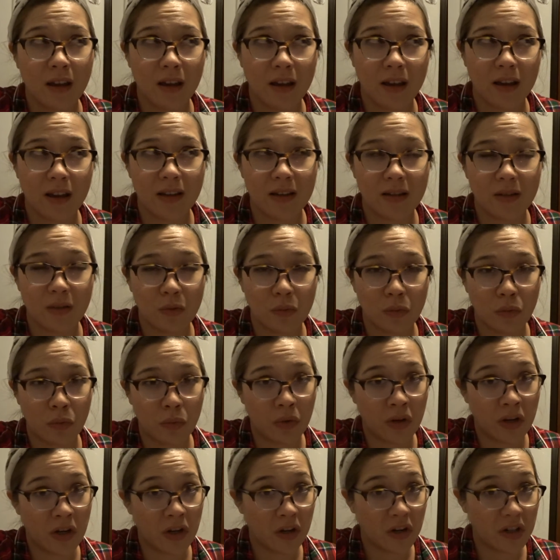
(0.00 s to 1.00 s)
Because
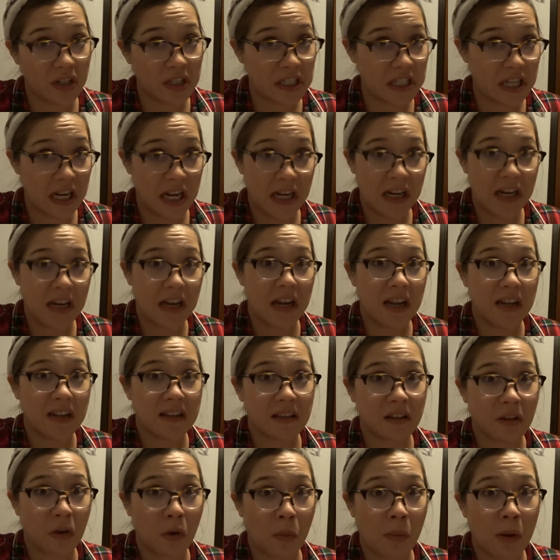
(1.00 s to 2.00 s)
when your day-to-day is
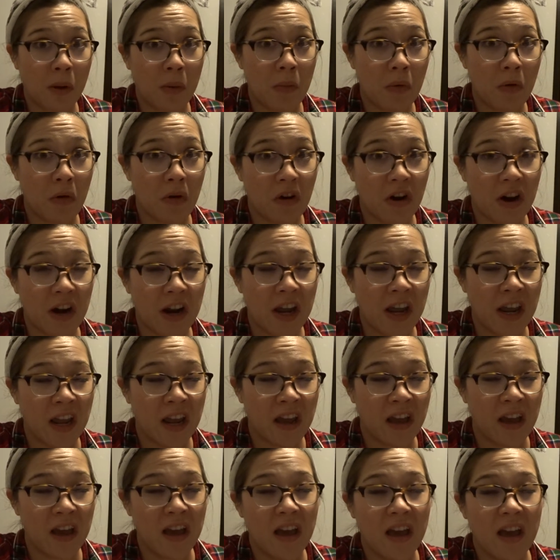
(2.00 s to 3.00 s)
a little bit
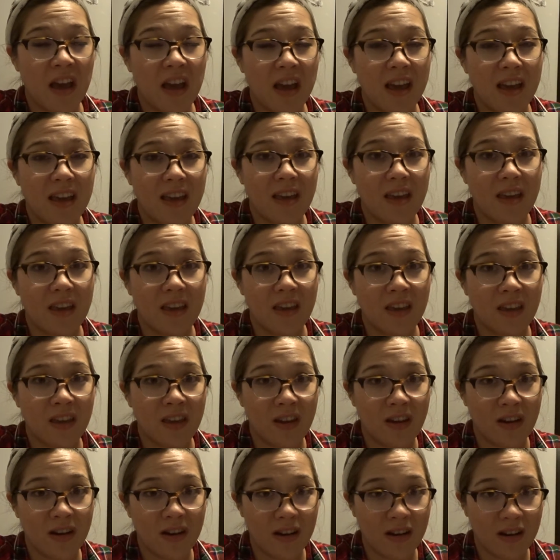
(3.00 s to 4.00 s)
boring,
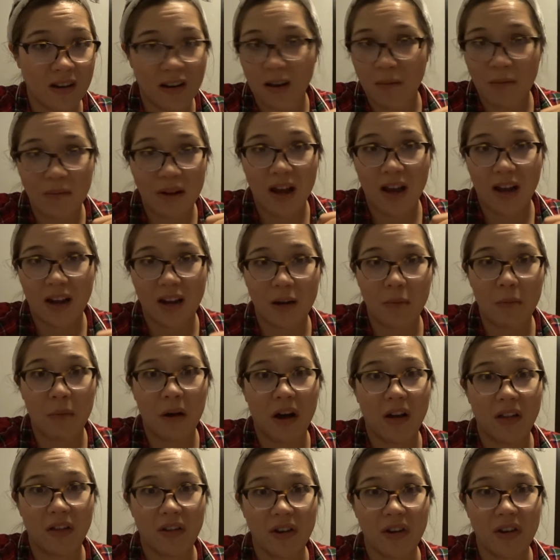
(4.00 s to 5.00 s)
you're, I'm not going to
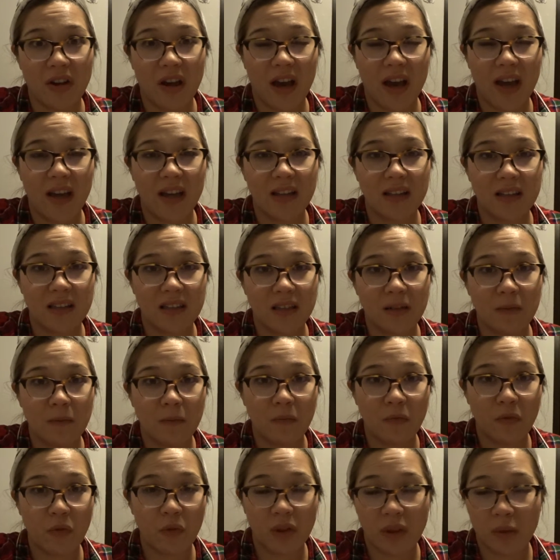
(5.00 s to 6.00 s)
bother you guys
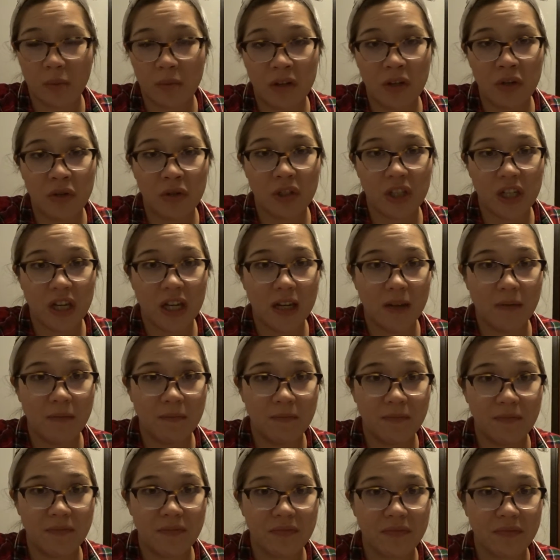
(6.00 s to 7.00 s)
with the minutia,
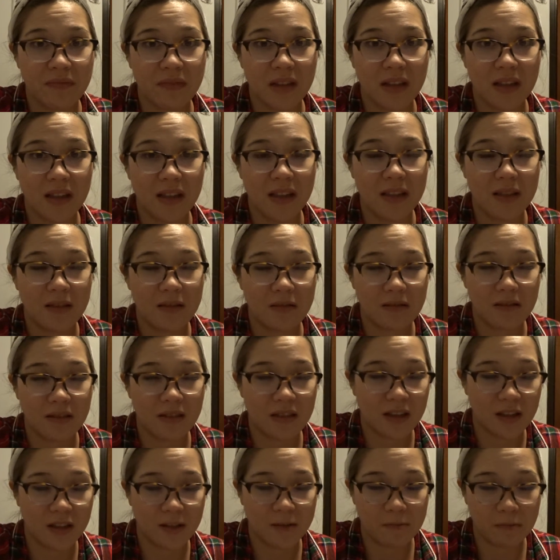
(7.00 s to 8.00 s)

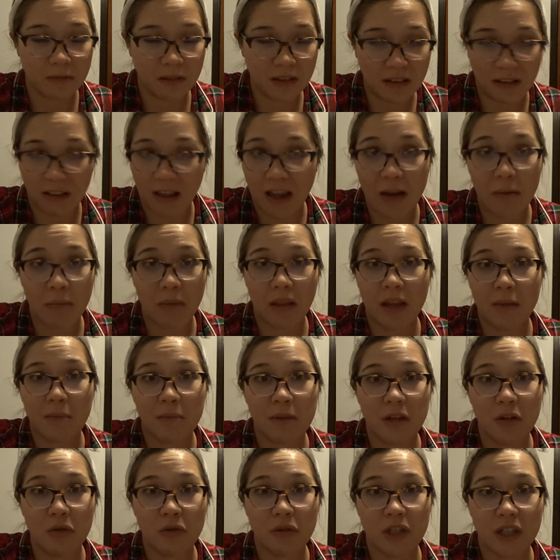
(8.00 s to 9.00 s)
The lame, lame
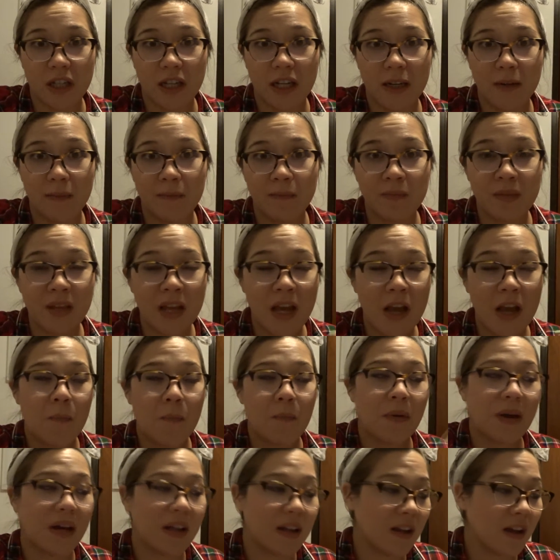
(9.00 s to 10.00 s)
minutia.
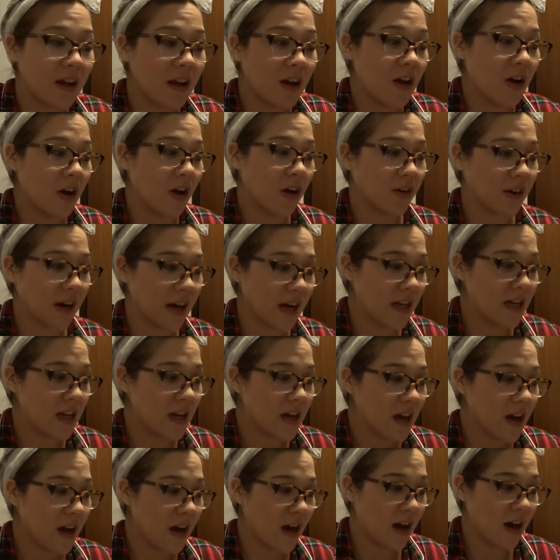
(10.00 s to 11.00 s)
But, alright.
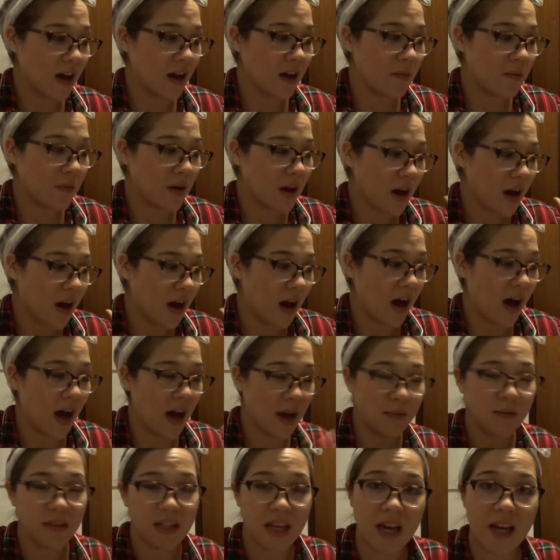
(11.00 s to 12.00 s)
Um,
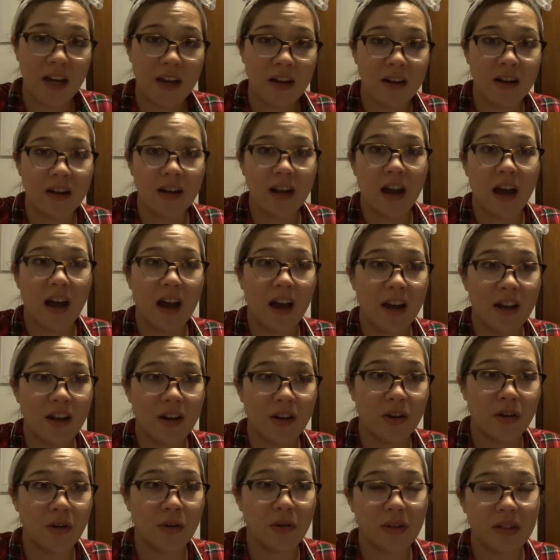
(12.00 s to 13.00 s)
I'm tired. I
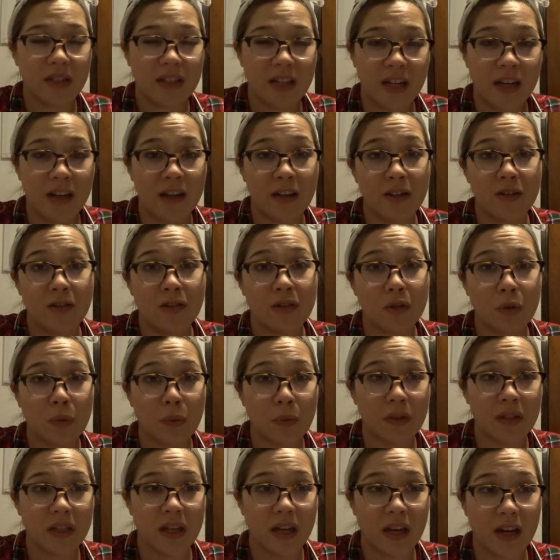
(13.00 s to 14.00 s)
know Dan is
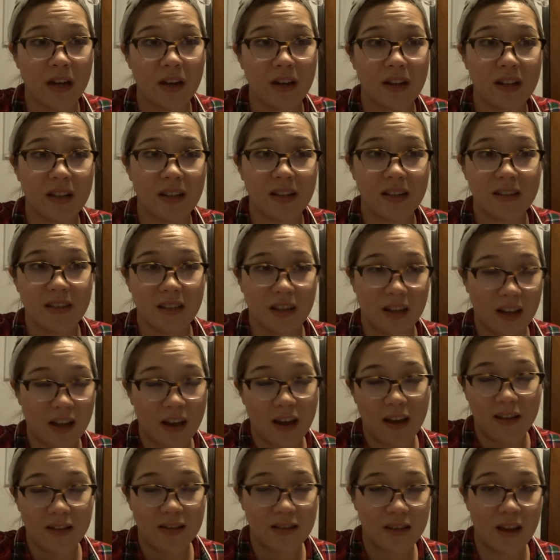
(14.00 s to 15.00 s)
super tired. He's
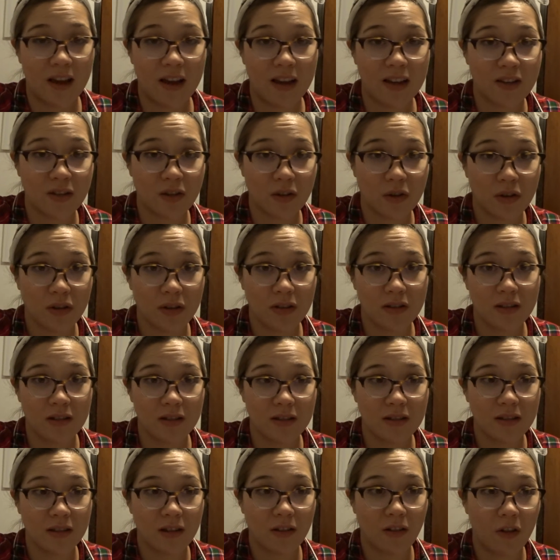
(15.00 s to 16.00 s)
like, his eyes are
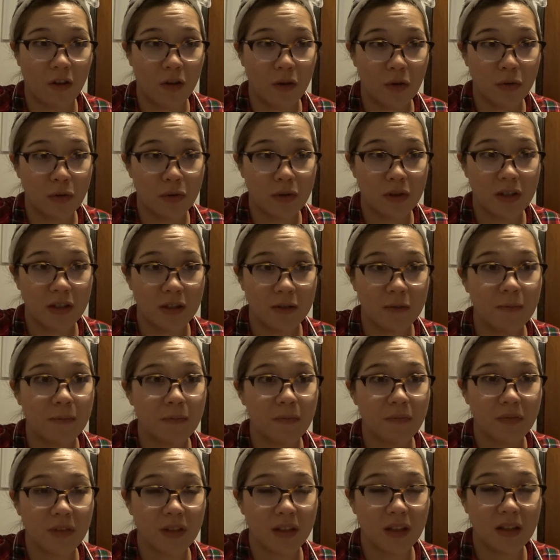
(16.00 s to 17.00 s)
just closed.
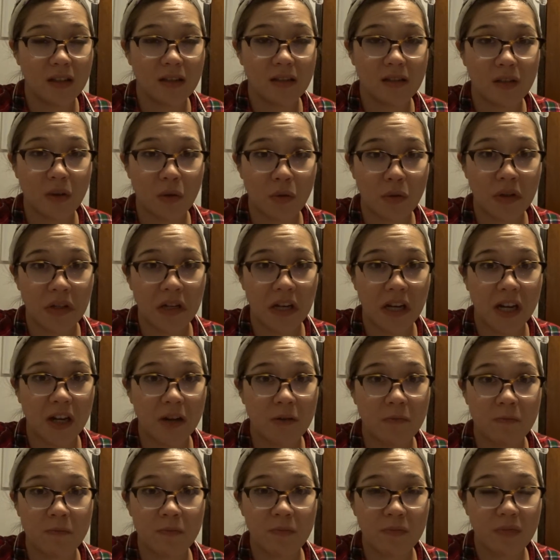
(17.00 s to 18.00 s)
He's zoning
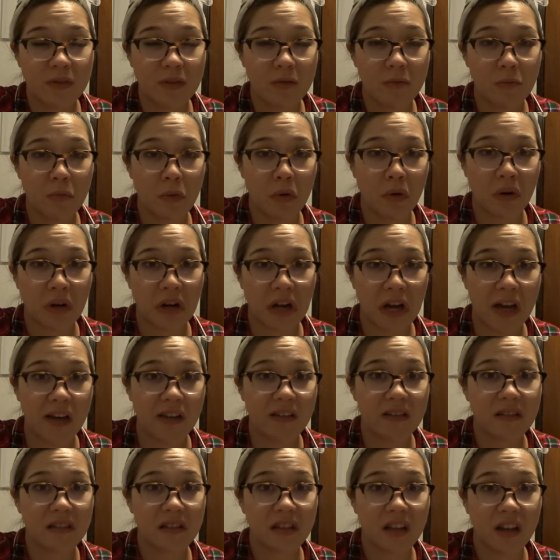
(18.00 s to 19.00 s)
out. Poor
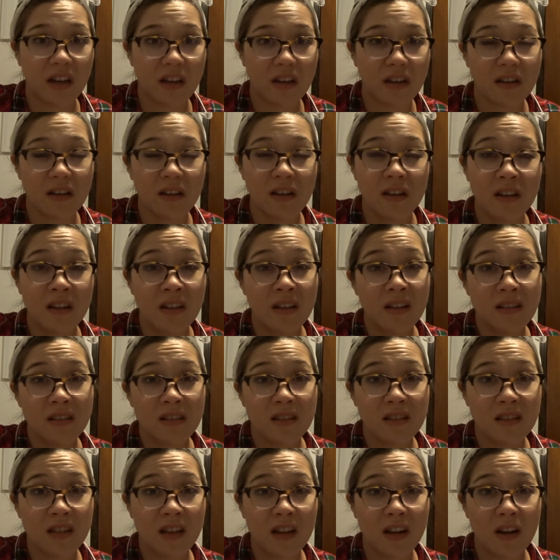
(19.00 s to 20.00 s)
guy's sick.
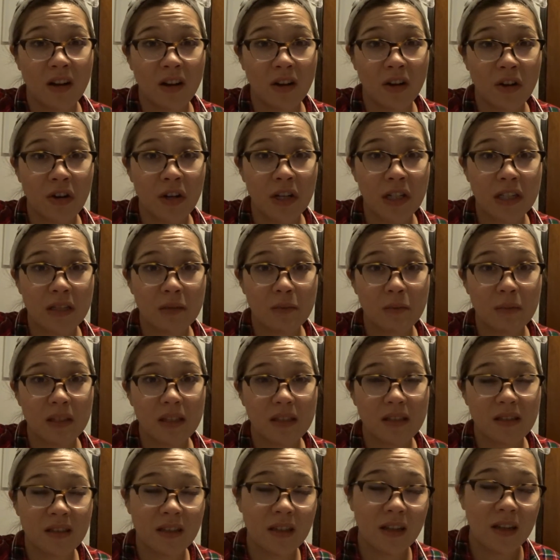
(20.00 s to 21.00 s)
Sick on
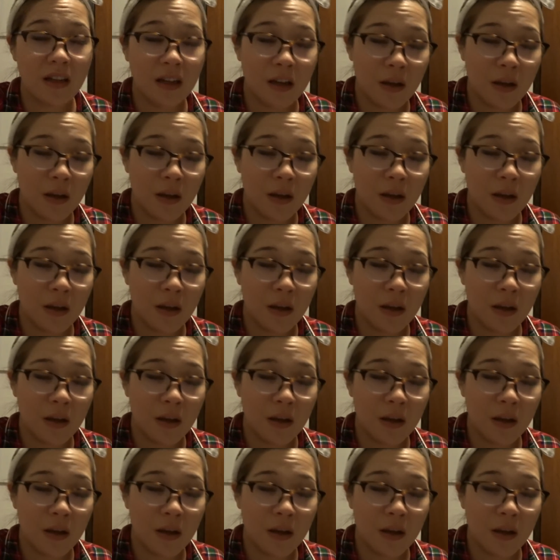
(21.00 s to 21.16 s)
Christmas.